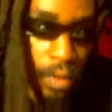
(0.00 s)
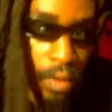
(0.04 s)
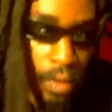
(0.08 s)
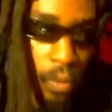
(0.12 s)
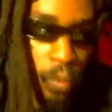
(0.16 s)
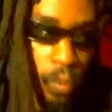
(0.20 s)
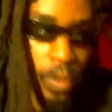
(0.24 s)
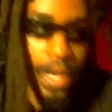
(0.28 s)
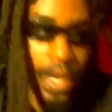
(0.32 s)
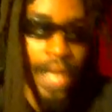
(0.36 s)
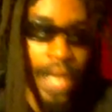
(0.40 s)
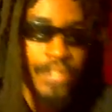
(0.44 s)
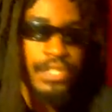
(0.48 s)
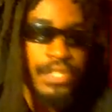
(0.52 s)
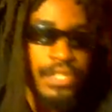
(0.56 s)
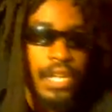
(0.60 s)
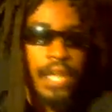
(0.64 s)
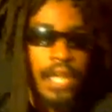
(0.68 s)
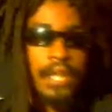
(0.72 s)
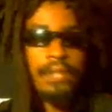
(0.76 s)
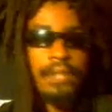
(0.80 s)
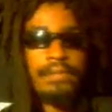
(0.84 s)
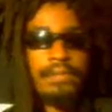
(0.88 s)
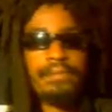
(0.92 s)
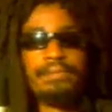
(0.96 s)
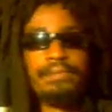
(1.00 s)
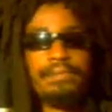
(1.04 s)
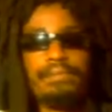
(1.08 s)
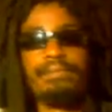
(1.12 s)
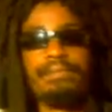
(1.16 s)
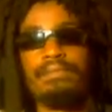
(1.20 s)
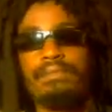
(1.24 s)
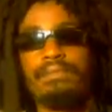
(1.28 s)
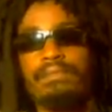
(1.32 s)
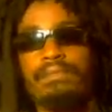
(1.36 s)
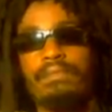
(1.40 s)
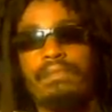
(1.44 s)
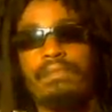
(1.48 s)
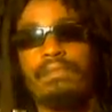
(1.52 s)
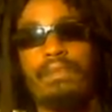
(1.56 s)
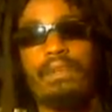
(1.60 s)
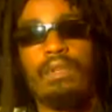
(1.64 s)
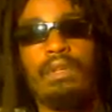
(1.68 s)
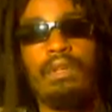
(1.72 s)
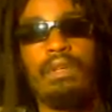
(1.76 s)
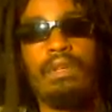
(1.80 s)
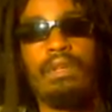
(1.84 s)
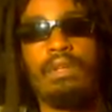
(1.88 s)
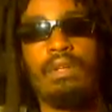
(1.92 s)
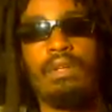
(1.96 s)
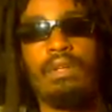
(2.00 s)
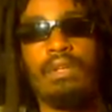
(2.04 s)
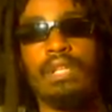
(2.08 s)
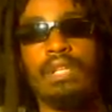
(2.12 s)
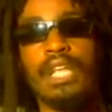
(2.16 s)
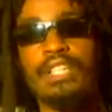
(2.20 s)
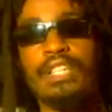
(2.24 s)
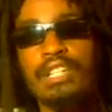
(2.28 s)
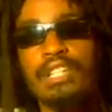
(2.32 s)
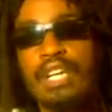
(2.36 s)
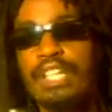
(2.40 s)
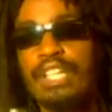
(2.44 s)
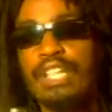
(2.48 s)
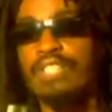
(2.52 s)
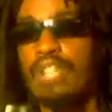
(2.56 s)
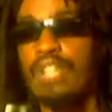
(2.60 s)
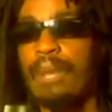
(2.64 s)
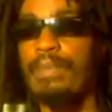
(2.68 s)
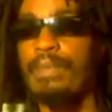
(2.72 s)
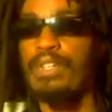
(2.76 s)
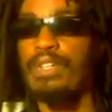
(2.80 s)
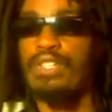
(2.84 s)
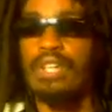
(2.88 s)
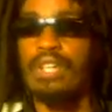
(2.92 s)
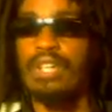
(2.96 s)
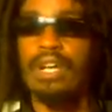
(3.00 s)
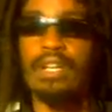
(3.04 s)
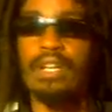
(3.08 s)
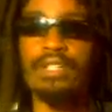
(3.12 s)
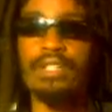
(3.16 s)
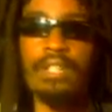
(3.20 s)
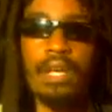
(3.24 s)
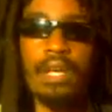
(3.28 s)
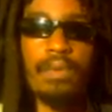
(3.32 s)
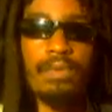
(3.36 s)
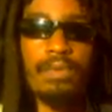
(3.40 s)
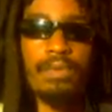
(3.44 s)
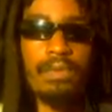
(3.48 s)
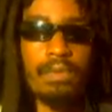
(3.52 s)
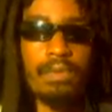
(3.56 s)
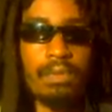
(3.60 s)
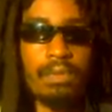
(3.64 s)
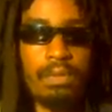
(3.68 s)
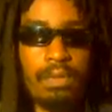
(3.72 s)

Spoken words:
when I say, let's look at some of these concepts.